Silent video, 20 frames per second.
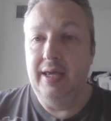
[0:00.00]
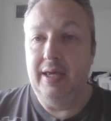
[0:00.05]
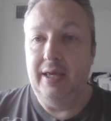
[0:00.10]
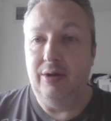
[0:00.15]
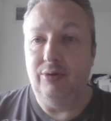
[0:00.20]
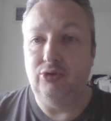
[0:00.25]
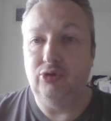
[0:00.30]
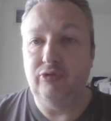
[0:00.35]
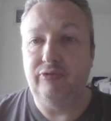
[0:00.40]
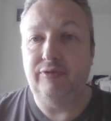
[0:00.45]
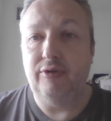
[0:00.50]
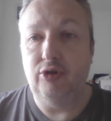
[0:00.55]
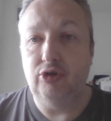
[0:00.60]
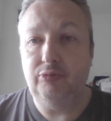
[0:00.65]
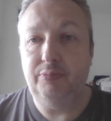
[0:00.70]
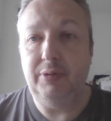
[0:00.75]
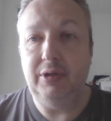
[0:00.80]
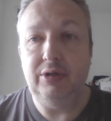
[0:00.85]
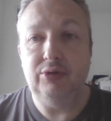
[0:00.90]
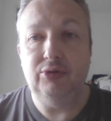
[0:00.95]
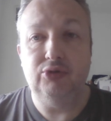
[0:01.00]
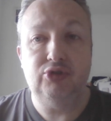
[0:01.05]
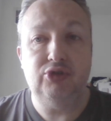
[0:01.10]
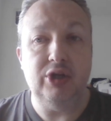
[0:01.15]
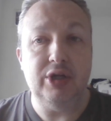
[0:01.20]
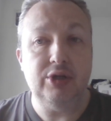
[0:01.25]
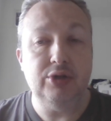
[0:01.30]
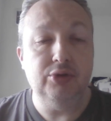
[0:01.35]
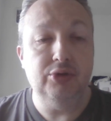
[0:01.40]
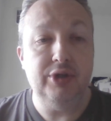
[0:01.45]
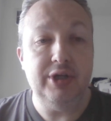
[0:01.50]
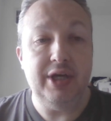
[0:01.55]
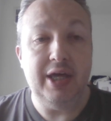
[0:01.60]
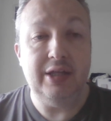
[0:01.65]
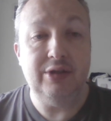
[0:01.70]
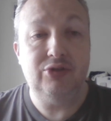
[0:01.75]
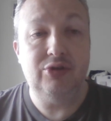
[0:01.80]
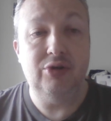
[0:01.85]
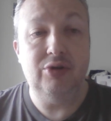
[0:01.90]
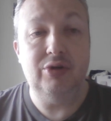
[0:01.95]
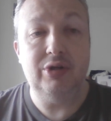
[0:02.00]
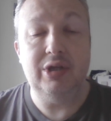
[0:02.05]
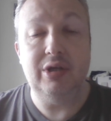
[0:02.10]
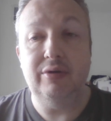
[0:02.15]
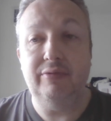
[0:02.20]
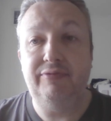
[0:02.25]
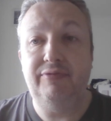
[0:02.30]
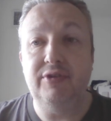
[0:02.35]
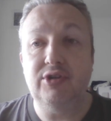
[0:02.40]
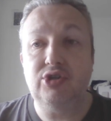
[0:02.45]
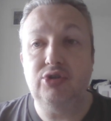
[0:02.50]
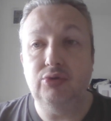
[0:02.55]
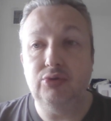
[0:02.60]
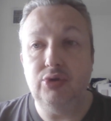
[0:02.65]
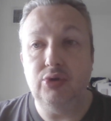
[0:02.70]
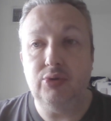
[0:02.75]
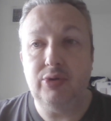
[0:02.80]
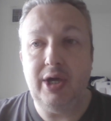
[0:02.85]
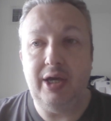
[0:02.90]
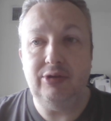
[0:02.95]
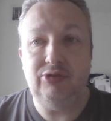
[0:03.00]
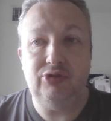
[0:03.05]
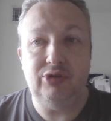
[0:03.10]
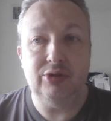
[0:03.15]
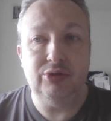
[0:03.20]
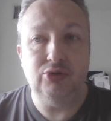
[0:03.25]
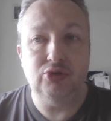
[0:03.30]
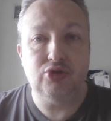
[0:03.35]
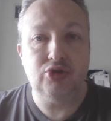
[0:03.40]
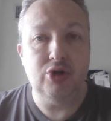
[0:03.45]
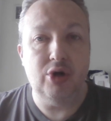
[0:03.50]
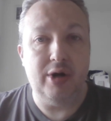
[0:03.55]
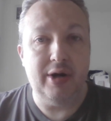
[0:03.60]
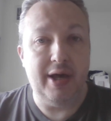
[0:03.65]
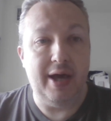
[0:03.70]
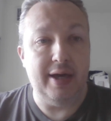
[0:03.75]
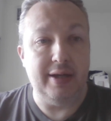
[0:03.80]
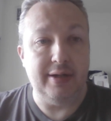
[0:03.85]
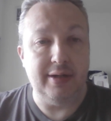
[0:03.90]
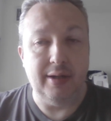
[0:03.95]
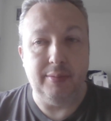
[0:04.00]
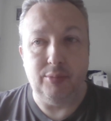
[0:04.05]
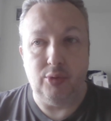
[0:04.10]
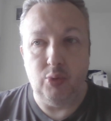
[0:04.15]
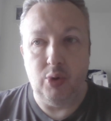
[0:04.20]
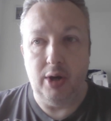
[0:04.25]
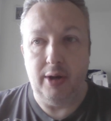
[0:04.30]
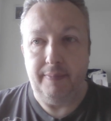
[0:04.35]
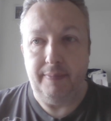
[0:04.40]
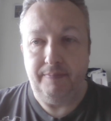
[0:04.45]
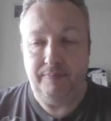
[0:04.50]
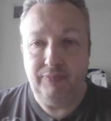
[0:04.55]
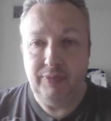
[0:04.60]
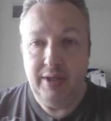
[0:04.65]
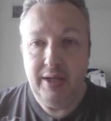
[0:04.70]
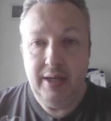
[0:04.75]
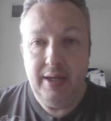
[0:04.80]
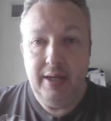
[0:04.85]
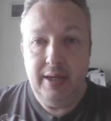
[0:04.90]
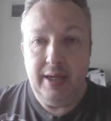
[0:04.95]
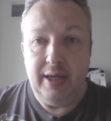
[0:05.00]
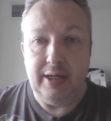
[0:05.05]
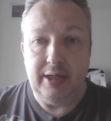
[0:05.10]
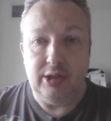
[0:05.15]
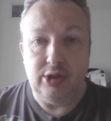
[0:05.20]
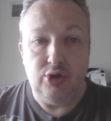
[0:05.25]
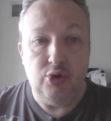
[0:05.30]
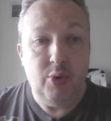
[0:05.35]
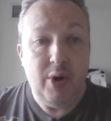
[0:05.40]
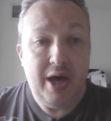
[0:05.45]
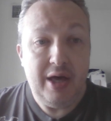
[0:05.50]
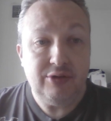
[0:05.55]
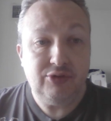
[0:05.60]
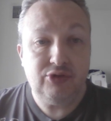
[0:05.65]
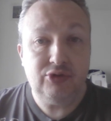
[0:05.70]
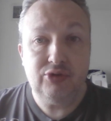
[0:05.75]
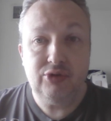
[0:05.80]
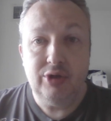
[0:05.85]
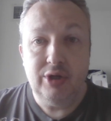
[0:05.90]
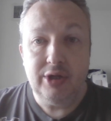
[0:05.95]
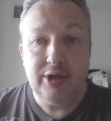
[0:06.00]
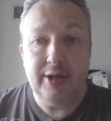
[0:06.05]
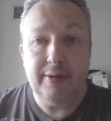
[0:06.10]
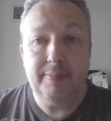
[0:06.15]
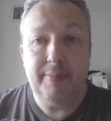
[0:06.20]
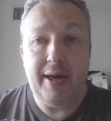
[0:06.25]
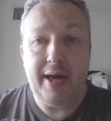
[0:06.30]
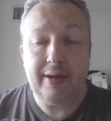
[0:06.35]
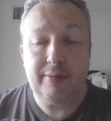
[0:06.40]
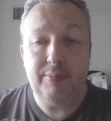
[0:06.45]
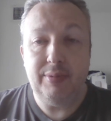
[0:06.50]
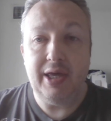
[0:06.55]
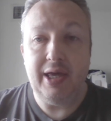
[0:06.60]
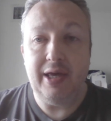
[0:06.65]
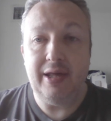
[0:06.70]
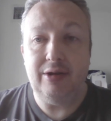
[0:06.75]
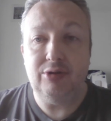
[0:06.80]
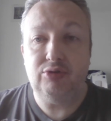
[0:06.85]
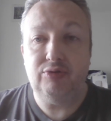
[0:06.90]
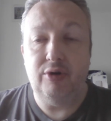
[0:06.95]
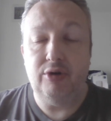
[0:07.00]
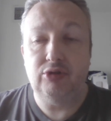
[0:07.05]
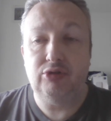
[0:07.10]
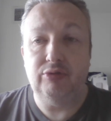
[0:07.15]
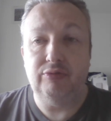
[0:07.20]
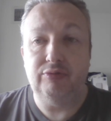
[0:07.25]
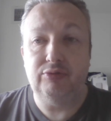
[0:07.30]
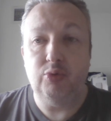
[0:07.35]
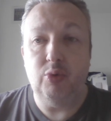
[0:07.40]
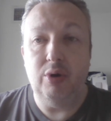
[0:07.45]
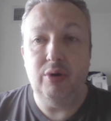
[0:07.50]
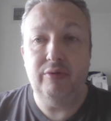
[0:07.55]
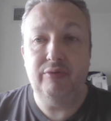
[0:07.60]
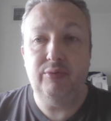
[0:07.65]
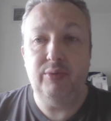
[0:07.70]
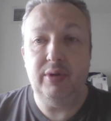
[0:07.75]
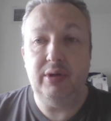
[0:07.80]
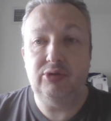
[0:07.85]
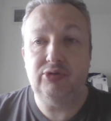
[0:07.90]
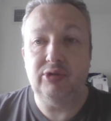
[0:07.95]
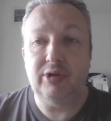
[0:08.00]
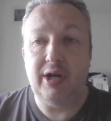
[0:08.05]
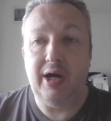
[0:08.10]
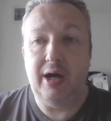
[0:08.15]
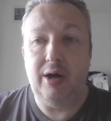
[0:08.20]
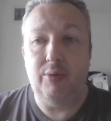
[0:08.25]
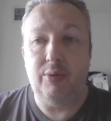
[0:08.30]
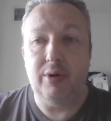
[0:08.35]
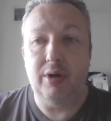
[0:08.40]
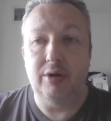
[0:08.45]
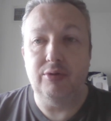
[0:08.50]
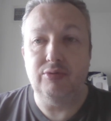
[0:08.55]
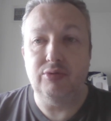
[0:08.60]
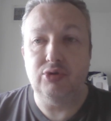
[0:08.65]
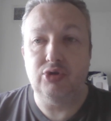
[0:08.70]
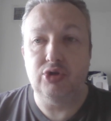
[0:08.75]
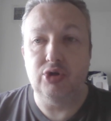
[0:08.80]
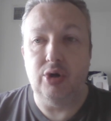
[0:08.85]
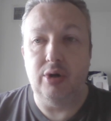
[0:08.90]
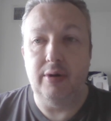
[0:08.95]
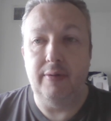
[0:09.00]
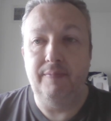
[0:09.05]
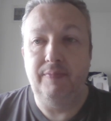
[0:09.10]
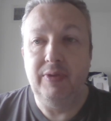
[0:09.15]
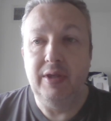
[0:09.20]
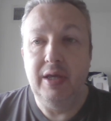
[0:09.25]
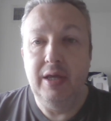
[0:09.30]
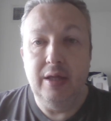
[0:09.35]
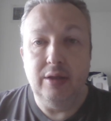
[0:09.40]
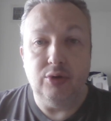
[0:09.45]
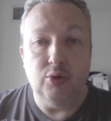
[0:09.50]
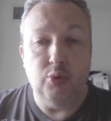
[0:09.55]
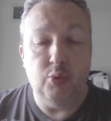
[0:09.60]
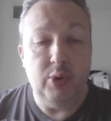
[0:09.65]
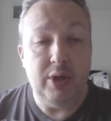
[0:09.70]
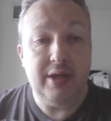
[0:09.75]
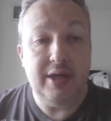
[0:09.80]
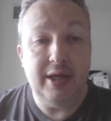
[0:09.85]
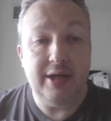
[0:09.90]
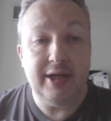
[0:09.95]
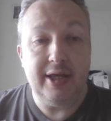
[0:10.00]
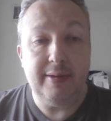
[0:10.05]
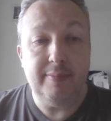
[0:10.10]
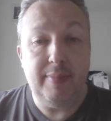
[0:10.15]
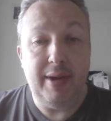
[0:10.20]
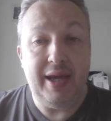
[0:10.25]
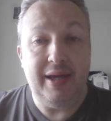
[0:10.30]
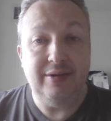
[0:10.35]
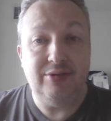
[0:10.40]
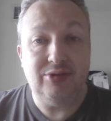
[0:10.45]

It was the first Beatles single to enter the official UK singles chart at number one. In the US, Get Back began its first of 12 weeks on the Hot 100 chart the week ending May